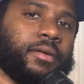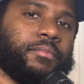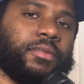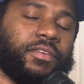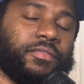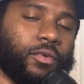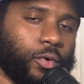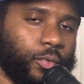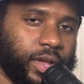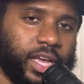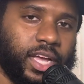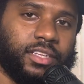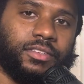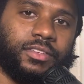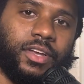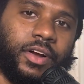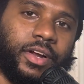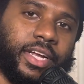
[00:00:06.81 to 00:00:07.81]
Before we
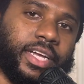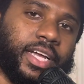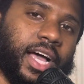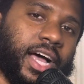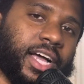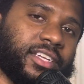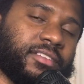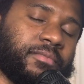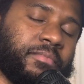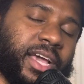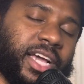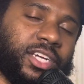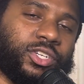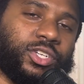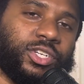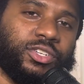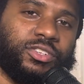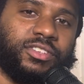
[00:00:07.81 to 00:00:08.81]
get started, guys, make
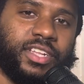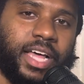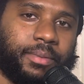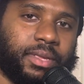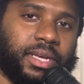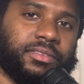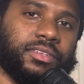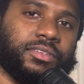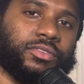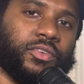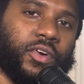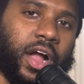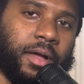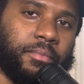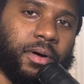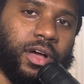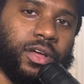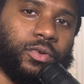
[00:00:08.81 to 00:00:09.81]
sure you slap that
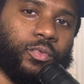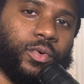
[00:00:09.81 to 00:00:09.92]
subscribe button.